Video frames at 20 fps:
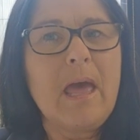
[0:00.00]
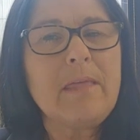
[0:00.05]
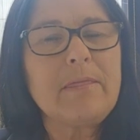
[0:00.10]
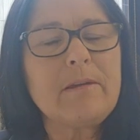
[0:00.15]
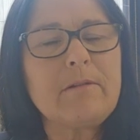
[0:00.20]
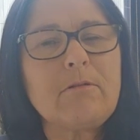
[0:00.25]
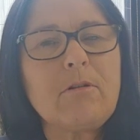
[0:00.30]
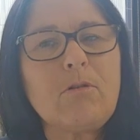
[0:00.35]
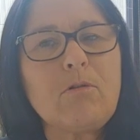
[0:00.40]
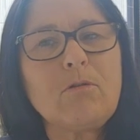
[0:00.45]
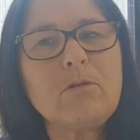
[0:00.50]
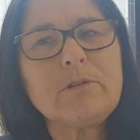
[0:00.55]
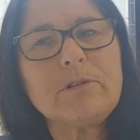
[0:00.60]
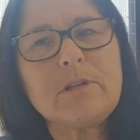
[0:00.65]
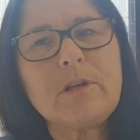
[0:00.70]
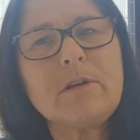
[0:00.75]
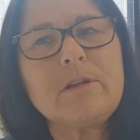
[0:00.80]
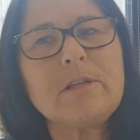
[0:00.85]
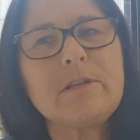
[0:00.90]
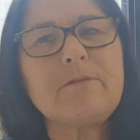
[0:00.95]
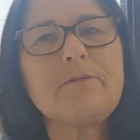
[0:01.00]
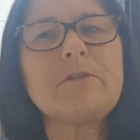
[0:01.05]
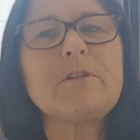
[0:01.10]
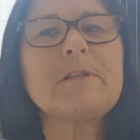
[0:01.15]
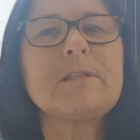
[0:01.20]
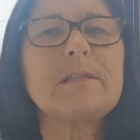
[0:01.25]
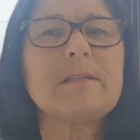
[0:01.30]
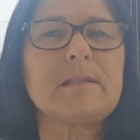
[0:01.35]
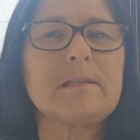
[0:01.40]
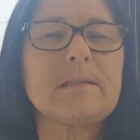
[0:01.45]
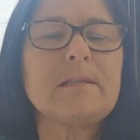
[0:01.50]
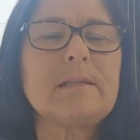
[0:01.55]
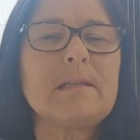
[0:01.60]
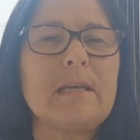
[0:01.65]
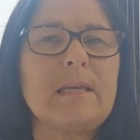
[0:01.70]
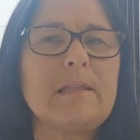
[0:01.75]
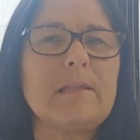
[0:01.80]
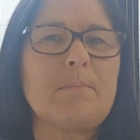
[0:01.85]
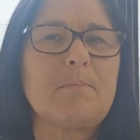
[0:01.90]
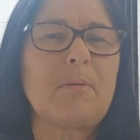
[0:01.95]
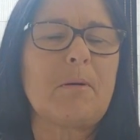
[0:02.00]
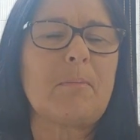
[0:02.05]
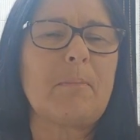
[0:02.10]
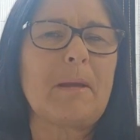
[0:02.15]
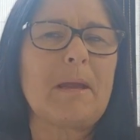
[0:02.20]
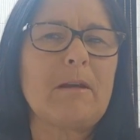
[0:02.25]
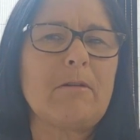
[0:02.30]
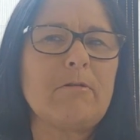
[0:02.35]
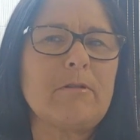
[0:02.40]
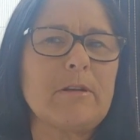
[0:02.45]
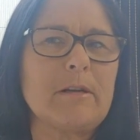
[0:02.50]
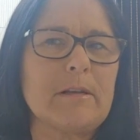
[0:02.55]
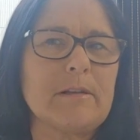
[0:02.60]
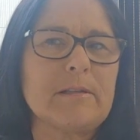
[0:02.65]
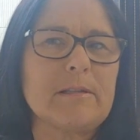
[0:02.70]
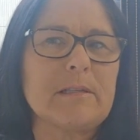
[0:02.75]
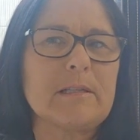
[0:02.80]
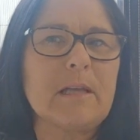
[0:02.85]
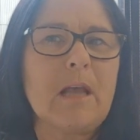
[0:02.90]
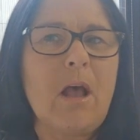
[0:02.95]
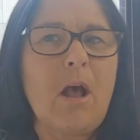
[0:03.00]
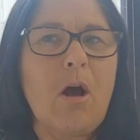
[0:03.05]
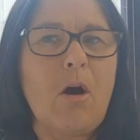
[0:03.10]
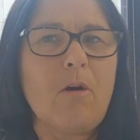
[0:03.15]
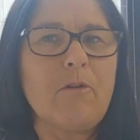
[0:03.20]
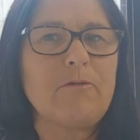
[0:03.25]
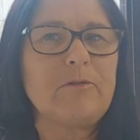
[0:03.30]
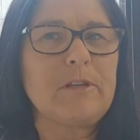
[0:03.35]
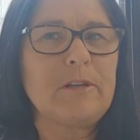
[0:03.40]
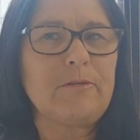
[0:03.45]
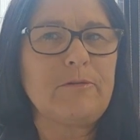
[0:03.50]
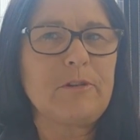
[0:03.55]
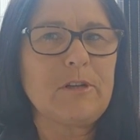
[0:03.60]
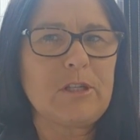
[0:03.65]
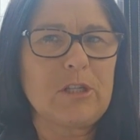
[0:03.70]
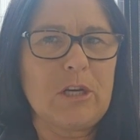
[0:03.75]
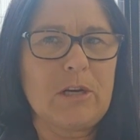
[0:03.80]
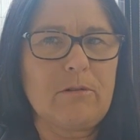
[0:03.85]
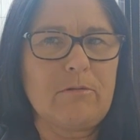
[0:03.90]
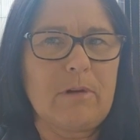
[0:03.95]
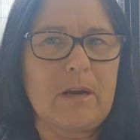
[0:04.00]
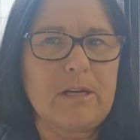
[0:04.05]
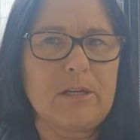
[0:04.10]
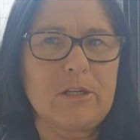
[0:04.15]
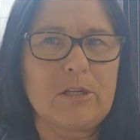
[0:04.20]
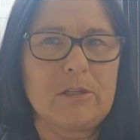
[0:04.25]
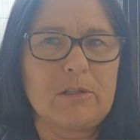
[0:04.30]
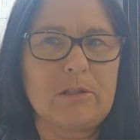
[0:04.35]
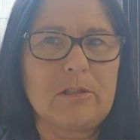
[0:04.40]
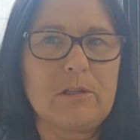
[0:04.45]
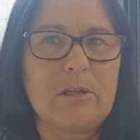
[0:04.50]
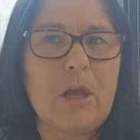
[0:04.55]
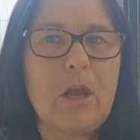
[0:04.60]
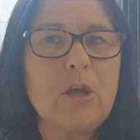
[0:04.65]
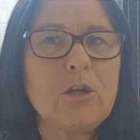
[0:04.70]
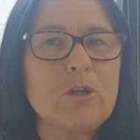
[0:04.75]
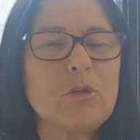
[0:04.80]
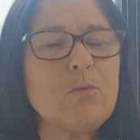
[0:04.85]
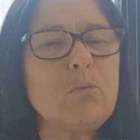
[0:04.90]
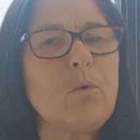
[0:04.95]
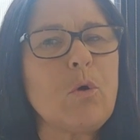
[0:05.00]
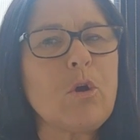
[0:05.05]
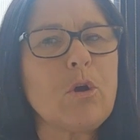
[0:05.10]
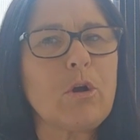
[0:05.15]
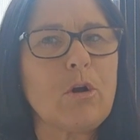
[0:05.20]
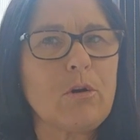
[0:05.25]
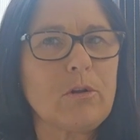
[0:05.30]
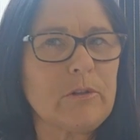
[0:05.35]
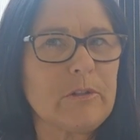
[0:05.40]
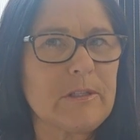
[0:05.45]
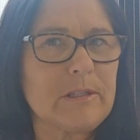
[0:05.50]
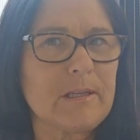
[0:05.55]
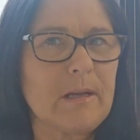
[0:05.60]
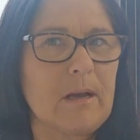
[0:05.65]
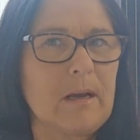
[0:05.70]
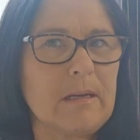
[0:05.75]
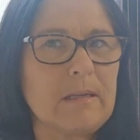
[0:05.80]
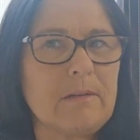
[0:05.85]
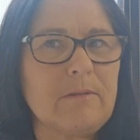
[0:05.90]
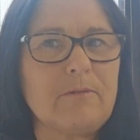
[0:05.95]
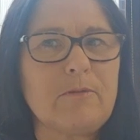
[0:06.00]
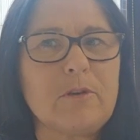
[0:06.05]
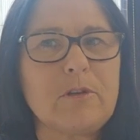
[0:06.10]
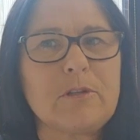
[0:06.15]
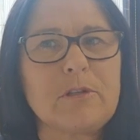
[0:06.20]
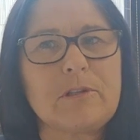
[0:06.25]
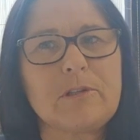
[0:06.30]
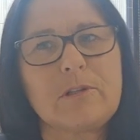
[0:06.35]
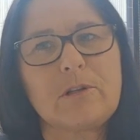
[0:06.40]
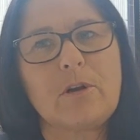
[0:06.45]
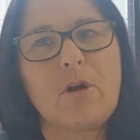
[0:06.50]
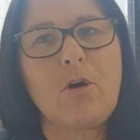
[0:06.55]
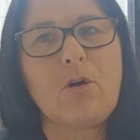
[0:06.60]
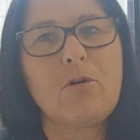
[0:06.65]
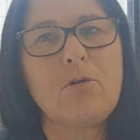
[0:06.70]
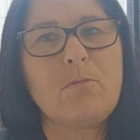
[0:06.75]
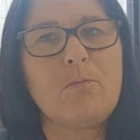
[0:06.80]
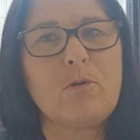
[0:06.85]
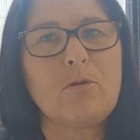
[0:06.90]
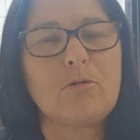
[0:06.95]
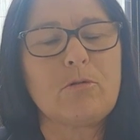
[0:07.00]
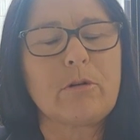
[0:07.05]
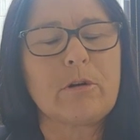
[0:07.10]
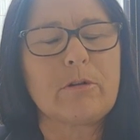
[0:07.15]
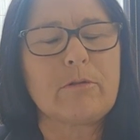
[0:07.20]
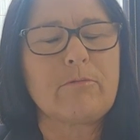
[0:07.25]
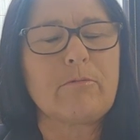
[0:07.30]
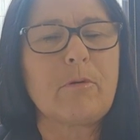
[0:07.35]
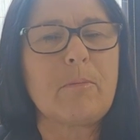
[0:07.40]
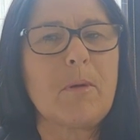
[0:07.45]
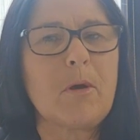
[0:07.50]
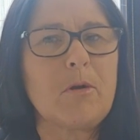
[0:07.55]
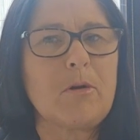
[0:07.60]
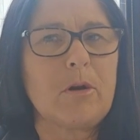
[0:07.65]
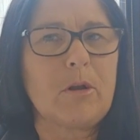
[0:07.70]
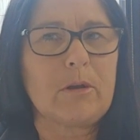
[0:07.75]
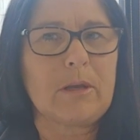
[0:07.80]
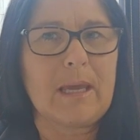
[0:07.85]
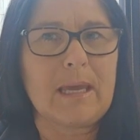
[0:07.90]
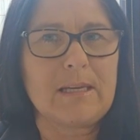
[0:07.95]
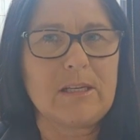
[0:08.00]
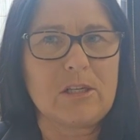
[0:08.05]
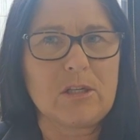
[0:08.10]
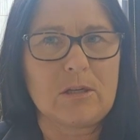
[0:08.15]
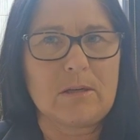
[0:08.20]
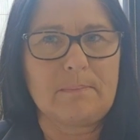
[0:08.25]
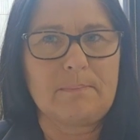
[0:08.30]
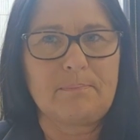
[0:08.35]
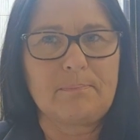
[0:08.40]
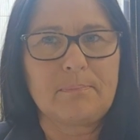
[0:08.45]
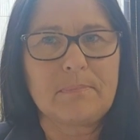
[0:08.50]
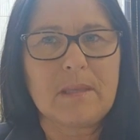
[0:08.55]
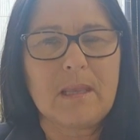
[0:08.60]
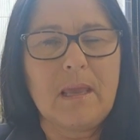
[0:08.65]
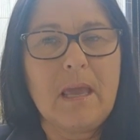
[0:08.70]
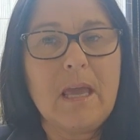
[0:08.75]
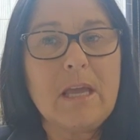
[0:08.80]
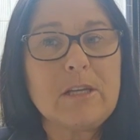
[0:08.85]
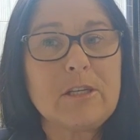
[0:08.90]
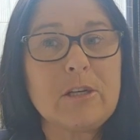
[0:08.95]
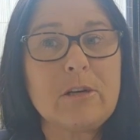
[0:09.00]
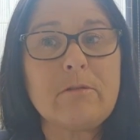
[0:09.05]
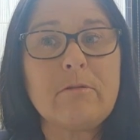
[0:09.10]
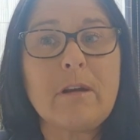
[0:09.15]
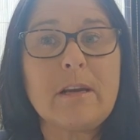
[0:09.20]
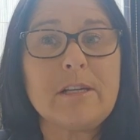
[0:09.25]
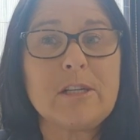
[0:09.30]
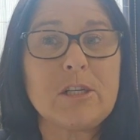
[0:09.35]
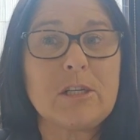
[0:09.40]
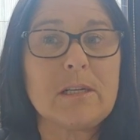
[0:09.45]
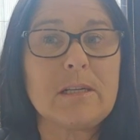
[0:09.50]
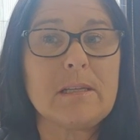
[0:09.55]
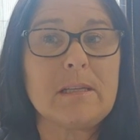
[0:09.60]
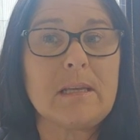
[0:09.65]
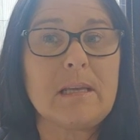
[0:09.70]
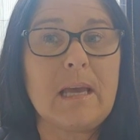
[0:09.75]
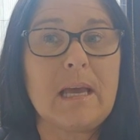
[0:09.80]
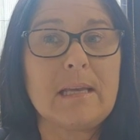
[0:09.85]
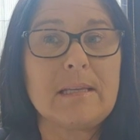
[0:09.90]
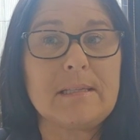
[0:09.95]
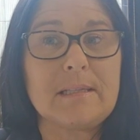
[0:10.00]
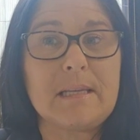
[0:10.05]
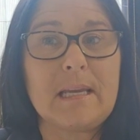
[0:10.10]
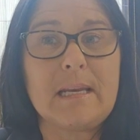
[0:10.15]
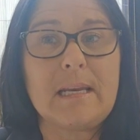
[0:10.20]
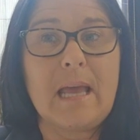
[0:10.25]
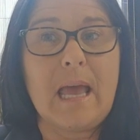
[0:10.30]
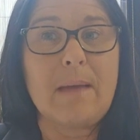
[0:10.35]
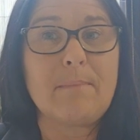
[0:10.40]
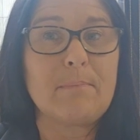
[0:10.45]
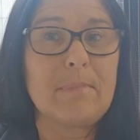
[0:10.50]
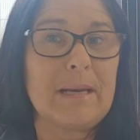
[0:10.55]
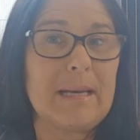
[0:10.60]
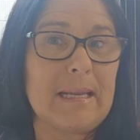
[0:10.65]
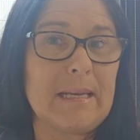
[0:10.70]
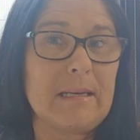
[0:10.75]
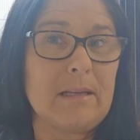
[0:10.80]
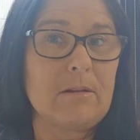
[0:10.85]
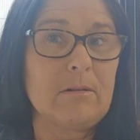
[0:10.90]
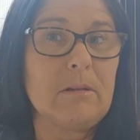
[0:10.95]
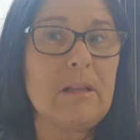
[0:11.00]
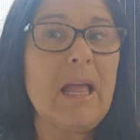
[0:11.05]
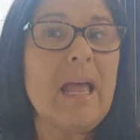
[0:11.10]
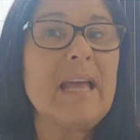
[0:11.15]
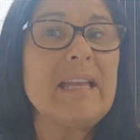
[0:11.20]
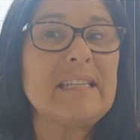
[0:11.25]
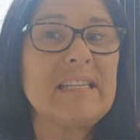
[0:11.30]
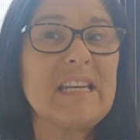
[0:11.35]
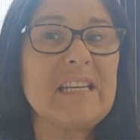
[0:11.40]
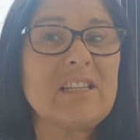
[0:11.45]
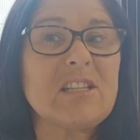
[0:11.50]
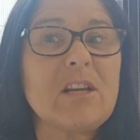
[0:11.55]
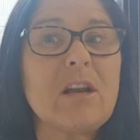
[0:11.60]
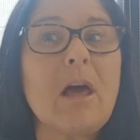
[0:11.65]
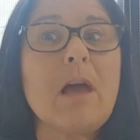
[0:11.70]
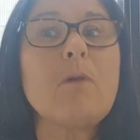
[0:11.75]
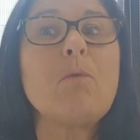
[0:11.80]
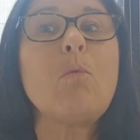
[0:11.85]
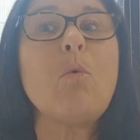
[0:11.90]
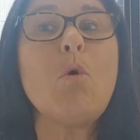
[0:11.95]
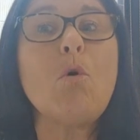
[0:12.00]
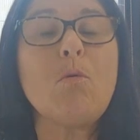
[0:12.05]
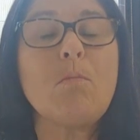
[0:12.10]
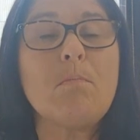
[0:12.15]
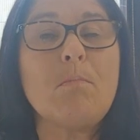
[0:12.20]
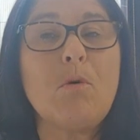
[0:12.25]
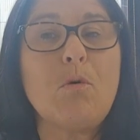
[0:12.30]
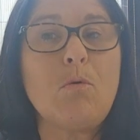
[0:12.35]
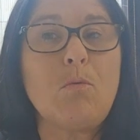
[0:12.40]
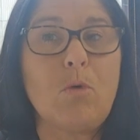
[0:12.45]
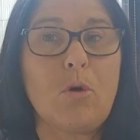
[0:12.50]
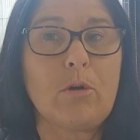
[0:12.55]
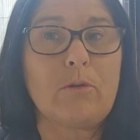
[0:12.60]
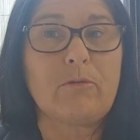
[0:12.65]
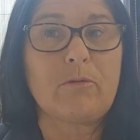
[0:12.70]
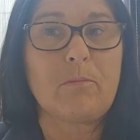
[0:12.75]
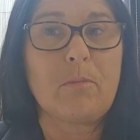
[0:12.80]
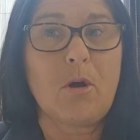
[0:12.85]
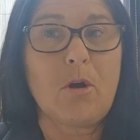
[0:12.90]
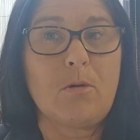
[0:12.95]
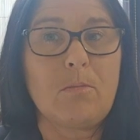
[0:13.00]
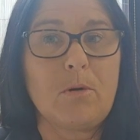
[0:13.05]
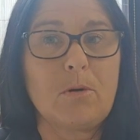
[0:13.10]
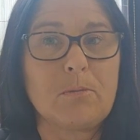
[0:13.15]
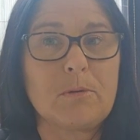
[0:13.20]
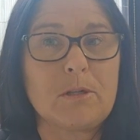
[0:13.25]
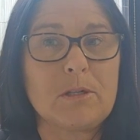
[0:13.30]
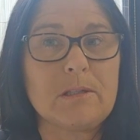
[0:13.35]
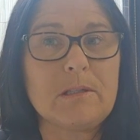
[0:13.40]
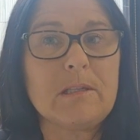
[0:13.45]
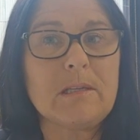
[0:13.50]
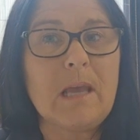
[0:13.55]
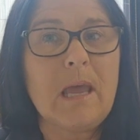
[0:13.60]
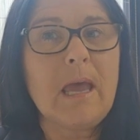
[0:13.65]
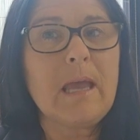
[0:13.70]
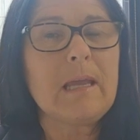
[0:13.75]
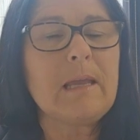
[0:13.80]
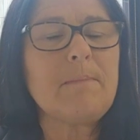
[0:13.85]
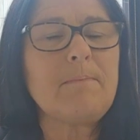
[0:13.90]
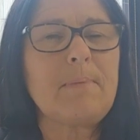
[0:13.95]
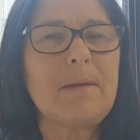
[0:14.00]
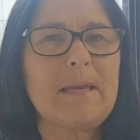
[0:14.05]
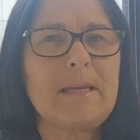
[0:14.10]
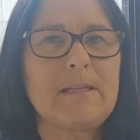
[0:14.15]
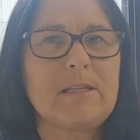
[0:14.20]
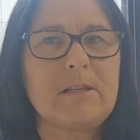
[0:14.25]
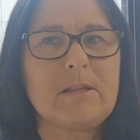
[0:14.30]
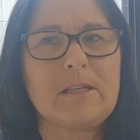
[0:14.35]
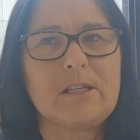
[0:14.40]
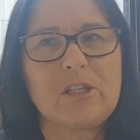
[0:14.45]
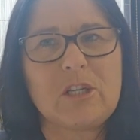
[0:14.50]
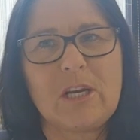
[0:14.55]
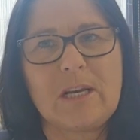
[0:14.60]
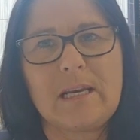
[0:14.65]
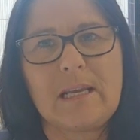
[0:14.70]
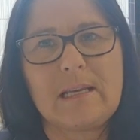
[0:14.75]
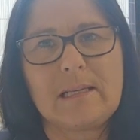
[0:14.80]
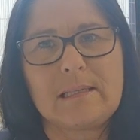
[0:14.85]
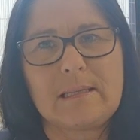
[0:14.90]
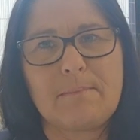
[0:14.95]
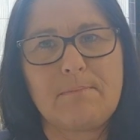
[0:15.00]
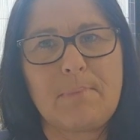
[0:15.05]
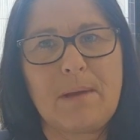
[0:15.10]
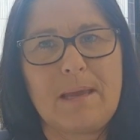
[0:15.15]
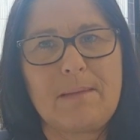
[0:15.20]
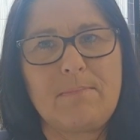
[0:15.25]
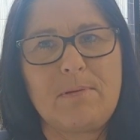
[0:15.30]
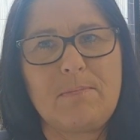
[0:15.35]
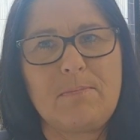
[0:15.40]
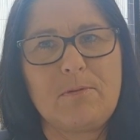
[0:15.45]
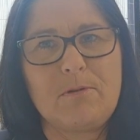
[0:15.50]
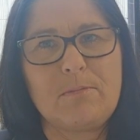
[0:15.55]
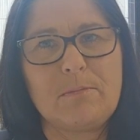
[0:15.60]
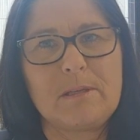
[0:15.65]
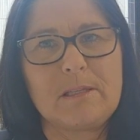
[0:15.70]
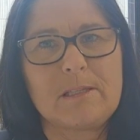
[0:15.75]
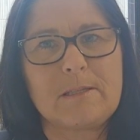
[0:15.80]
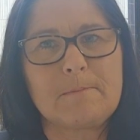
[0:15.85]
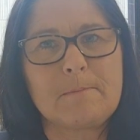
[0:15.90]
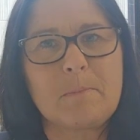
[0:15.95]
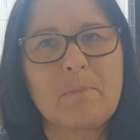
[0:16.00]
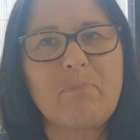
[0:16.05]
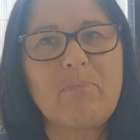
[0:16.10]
There are also differences in the preparedness of different generations to work on site versus at home or at a remote location. Generation uh, Z and Millennial tend to like more work from home options compared to the Gen X and baby boomers.